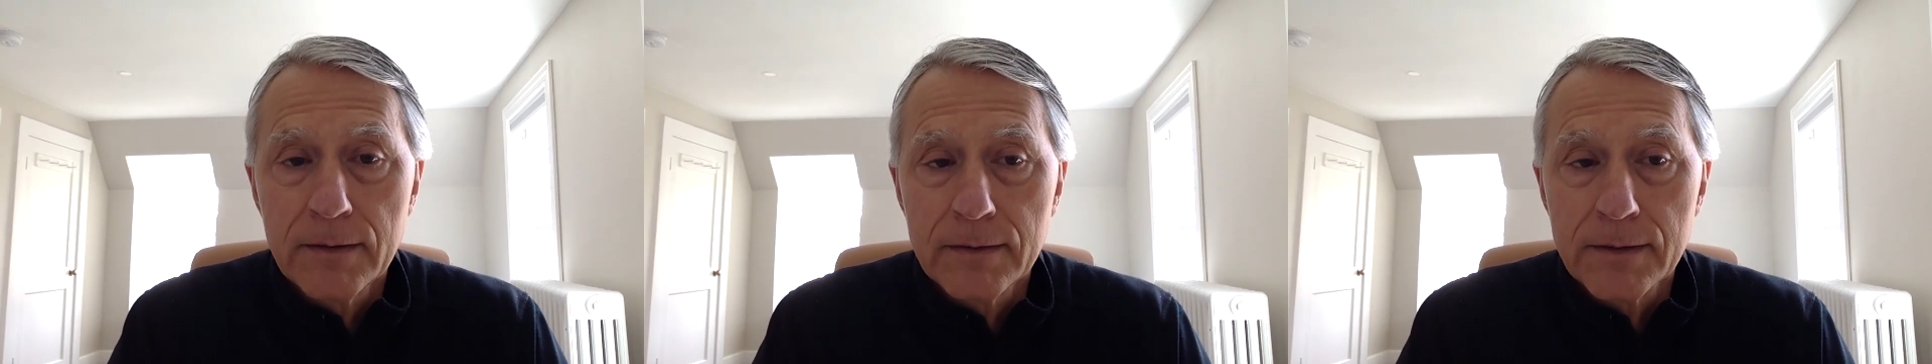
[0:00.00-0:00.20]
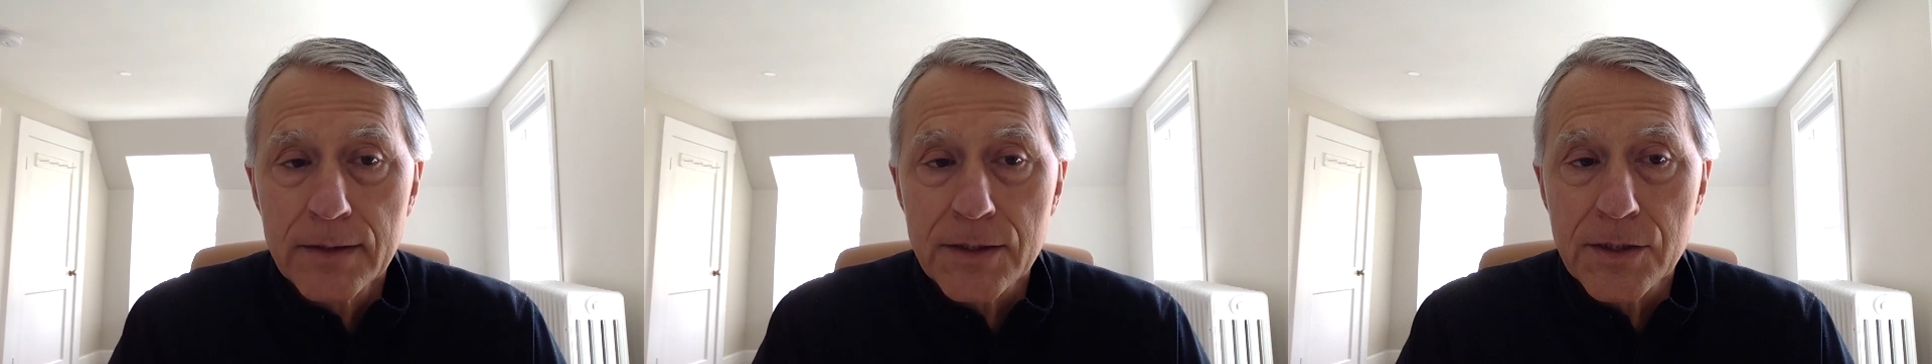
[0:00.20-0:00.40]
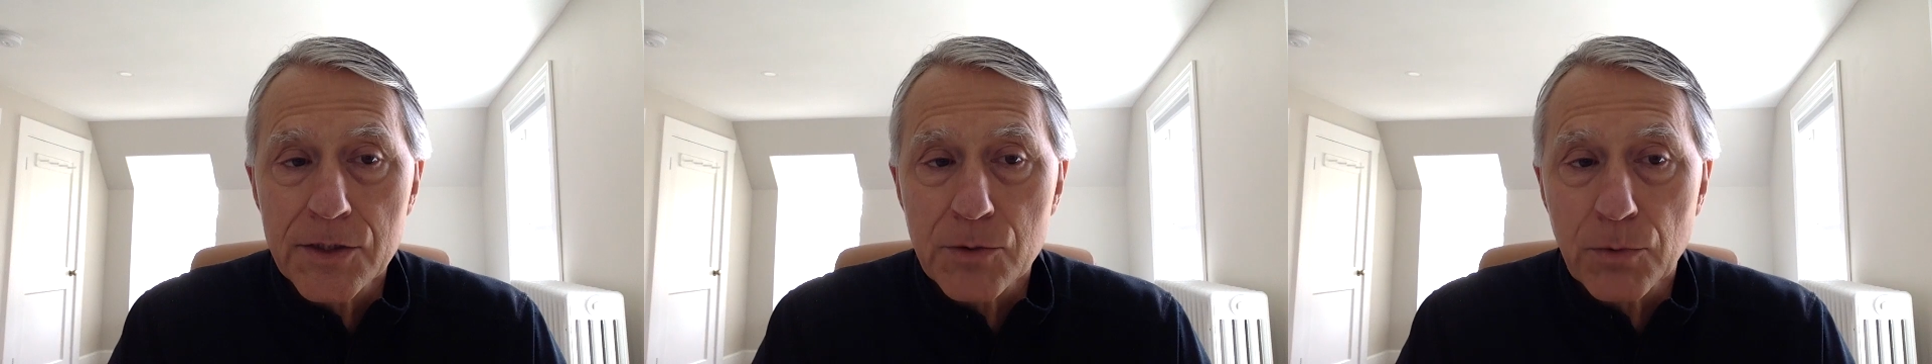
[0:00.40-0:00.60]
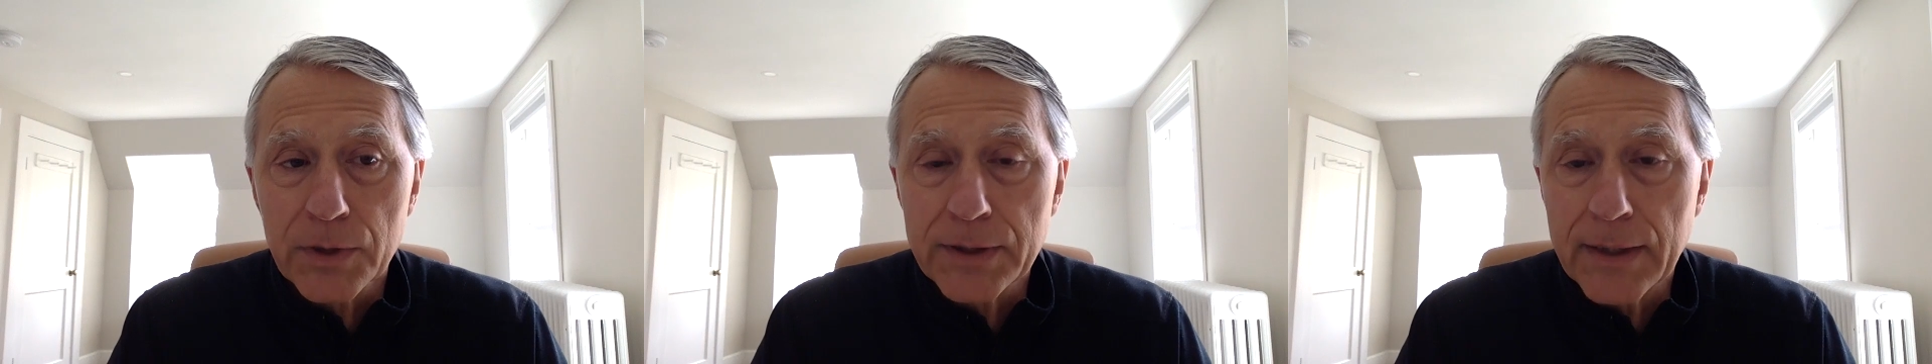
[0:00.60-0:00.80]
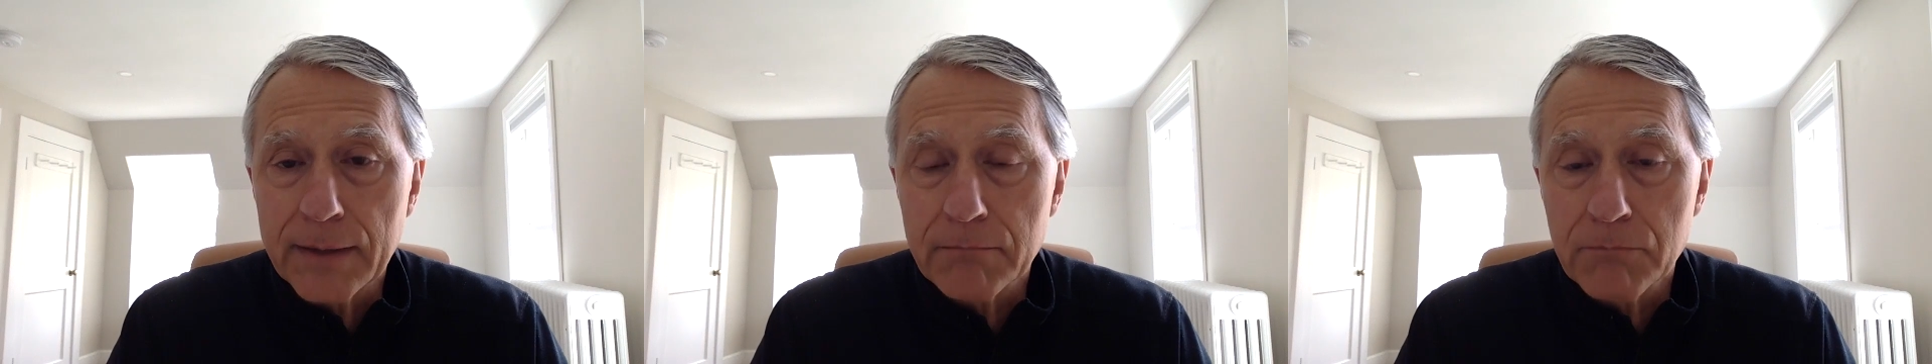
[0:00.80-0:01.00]
This is where
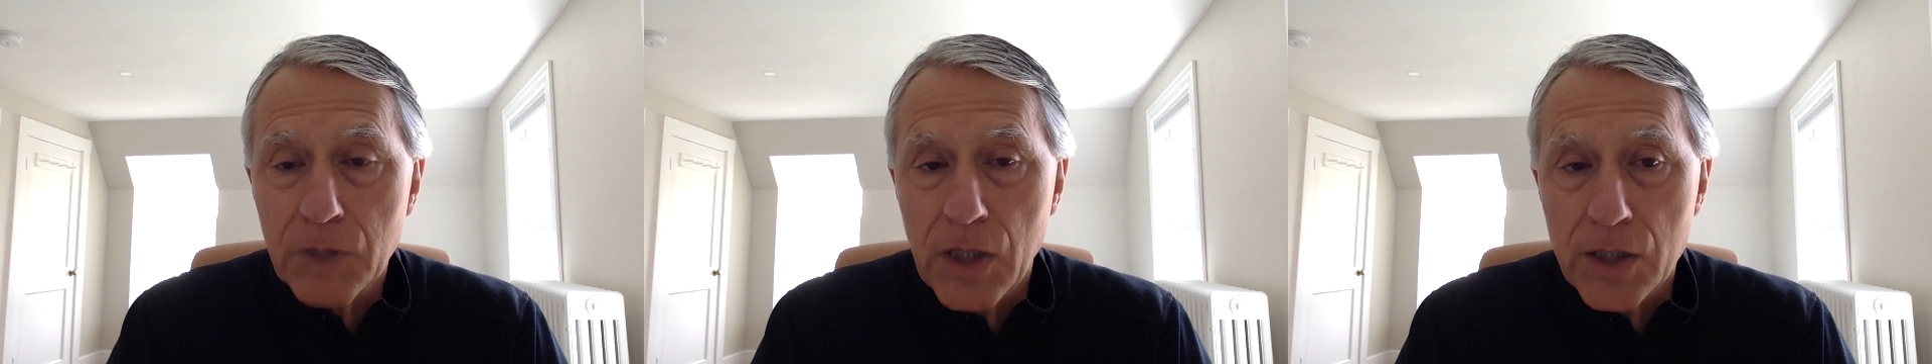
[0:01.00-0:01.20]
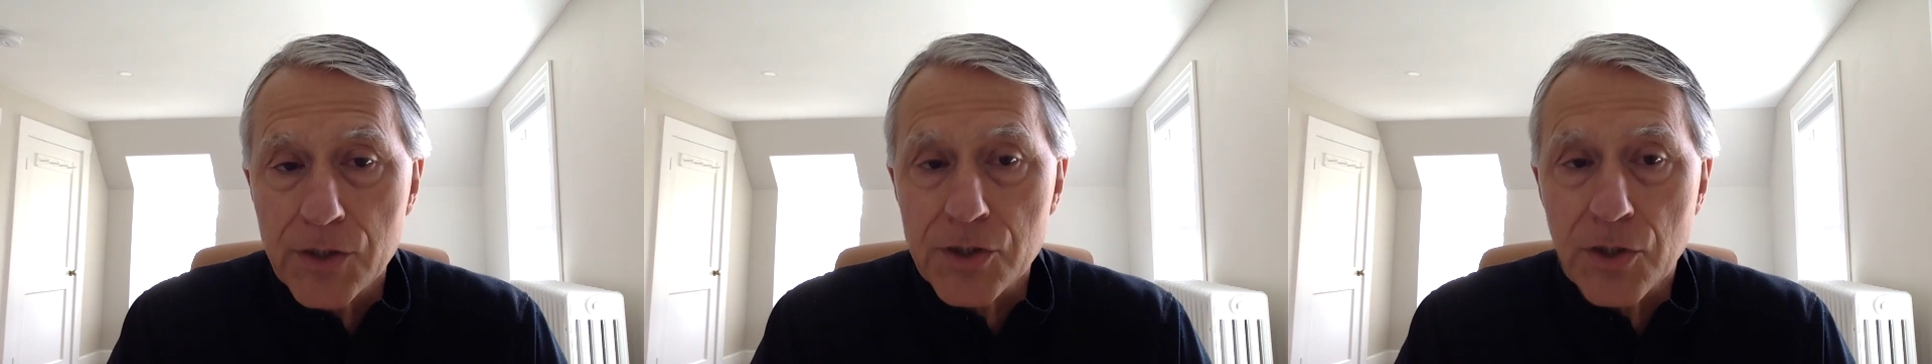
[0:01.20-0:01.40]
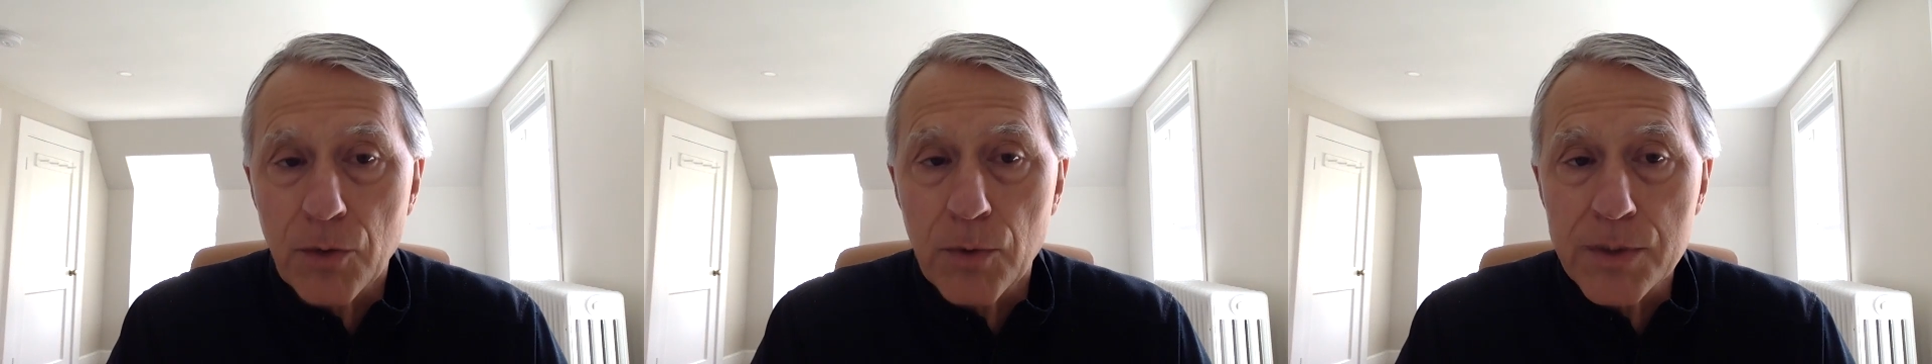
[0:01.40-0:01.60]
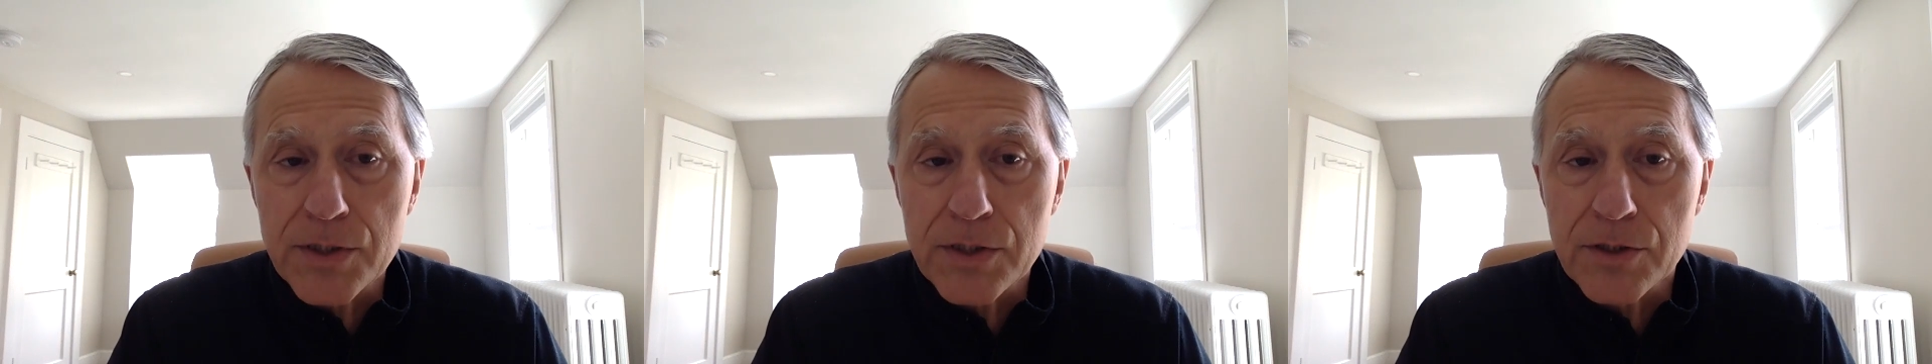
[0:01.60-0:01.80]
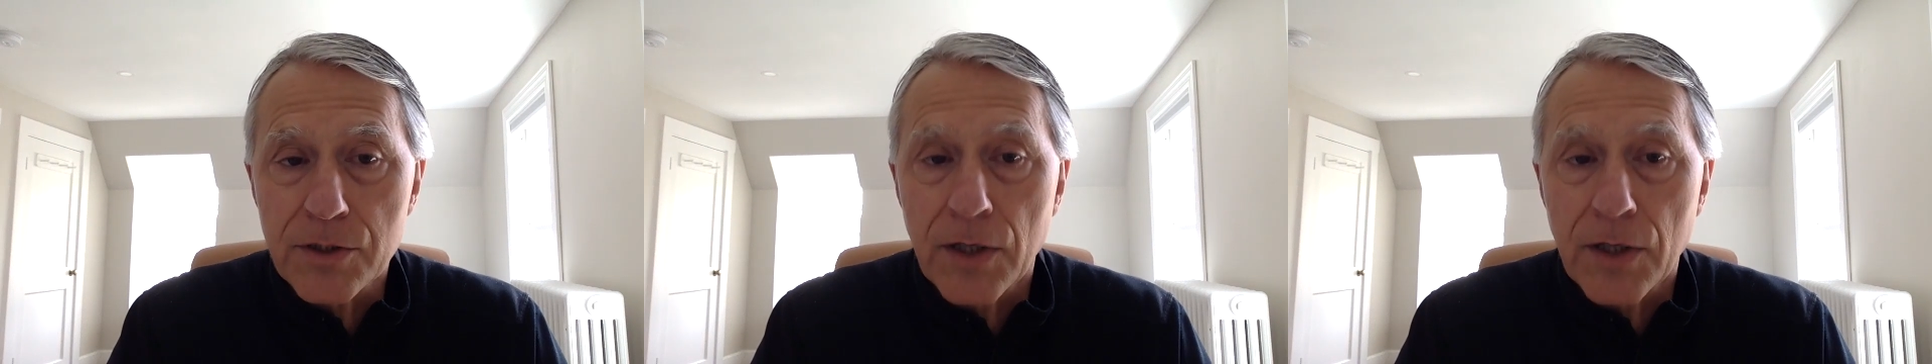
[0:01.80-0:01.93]
the consequences